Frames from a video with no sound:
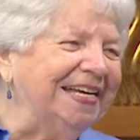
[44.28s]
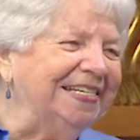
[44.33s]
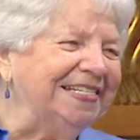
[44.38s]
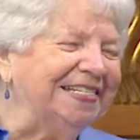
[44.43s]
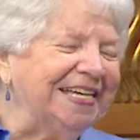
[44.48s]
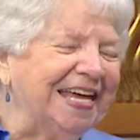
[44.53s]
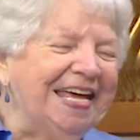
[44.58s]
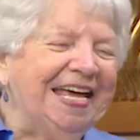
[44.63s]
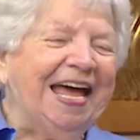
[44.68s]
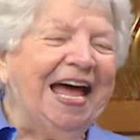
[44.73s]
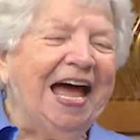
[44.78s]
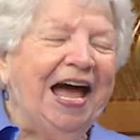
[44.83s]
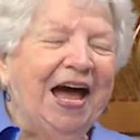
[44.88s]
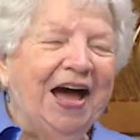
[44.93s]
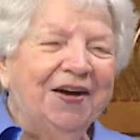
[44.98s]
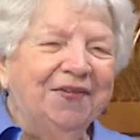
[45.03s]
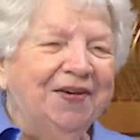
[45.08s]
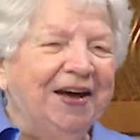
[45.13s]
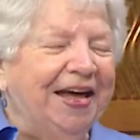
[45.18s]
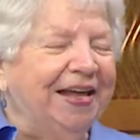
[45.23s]
ask.
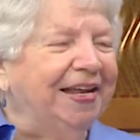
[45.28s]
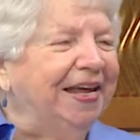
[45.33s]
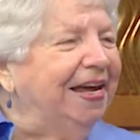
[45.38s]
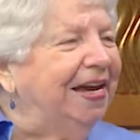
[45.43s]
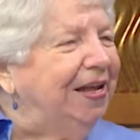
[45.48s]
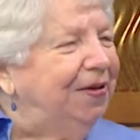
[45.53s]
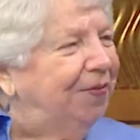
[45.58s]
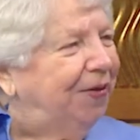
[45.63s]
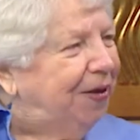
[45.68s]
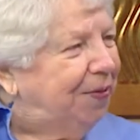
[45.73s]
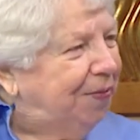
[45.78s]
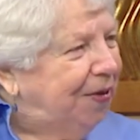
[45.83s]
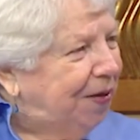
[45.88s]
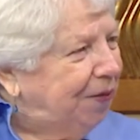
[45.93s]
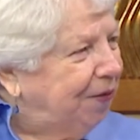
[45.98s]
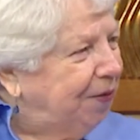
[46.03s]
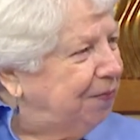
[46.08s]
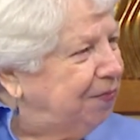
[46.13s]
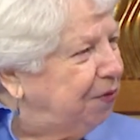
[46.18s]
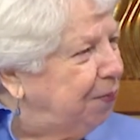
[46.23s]
Well, anyway,
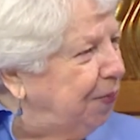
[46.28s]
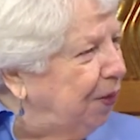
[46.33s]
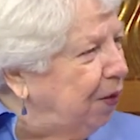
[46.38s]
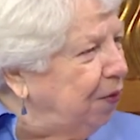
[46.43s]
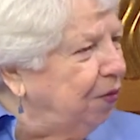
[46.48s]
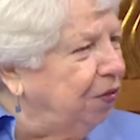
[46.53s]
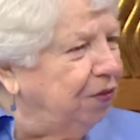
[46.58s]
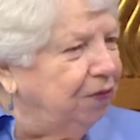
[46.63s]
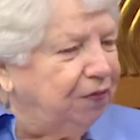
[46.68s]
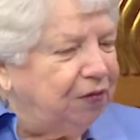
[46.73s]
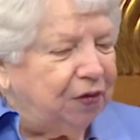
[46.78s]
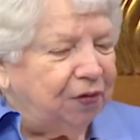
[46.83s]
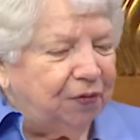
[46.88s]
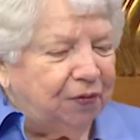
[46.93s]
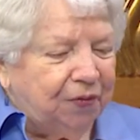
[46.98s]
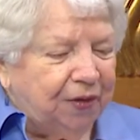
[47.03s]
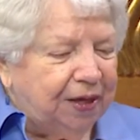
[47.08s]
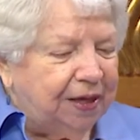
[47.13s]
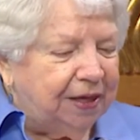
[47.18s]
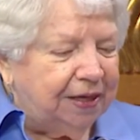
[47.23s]
welcome to both of
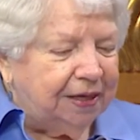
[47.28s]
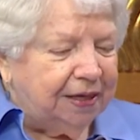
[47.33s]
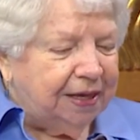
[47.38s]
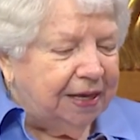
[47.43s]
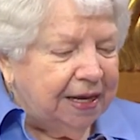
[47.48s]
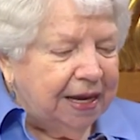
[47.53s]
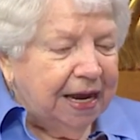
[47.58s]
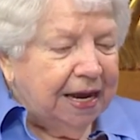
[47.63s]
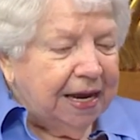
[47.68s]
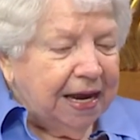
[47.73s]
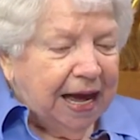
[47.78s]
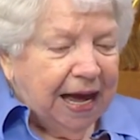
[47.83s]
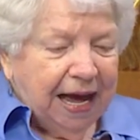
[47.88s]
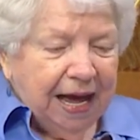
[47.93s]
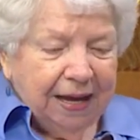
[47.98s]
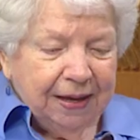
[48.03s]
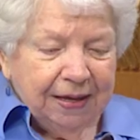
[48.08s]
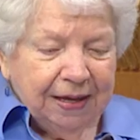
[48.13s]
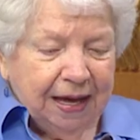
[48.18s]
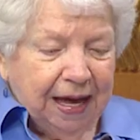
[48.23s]
you. And
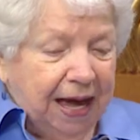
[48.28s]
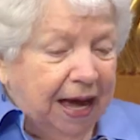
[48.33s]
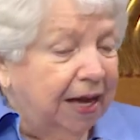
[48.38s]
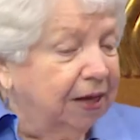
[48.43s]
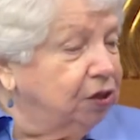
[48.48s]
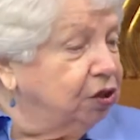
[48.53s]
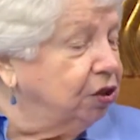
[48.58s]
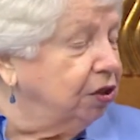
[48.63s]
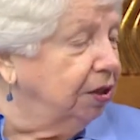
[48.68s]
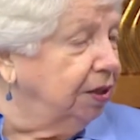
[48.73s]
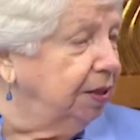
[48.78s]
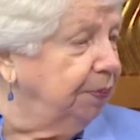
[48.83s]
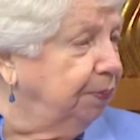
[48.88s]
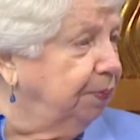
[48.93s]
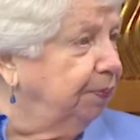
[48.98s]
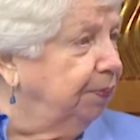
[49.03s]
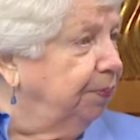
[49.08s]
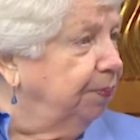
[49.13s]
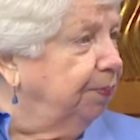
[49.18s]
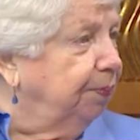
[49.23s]
I
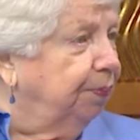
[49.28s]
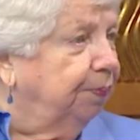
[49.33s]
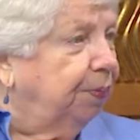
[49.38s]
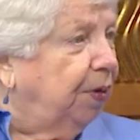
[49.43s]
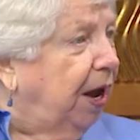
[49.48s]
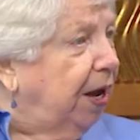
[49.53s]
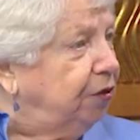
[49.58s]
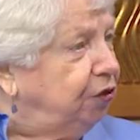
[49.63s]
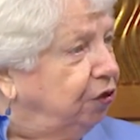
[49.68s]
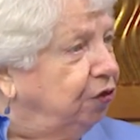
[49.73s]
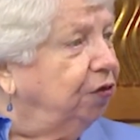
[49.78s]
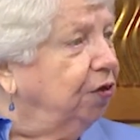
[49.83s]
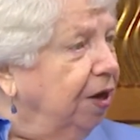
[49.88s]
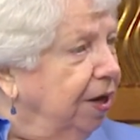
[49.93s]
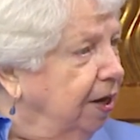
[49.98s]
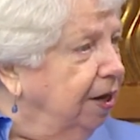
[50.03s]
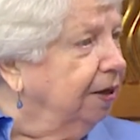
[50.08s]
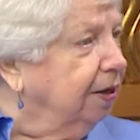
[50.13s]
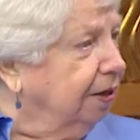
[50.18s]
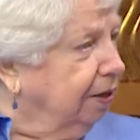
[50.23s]
actually, Brad, you're
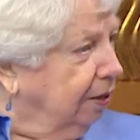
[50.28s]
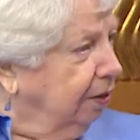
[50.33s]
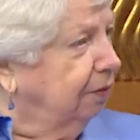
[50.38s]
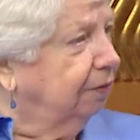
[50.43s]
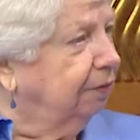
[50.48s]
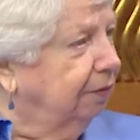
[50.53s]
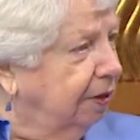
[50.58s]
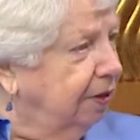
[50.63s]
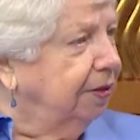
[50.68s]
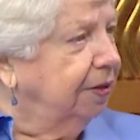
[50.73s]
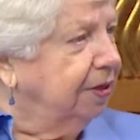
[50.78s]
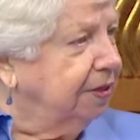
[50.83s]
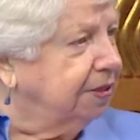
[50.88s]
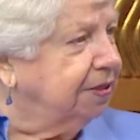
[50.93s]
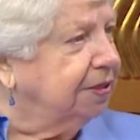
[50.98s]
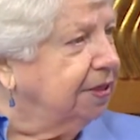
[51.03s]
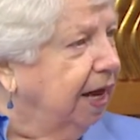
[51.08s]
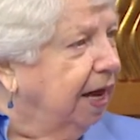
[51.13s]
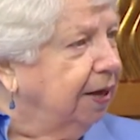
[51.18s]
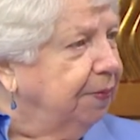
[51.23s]
kind of going to run
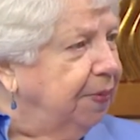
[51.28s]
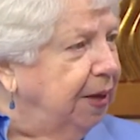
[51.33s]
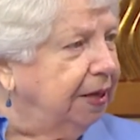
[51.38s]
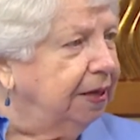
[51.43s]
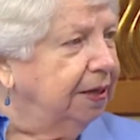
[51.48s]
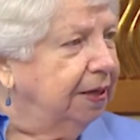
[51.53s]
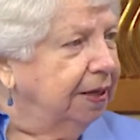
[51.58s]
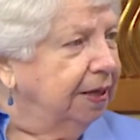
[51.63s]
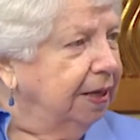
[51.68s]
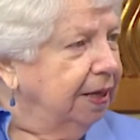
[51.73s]
this segment.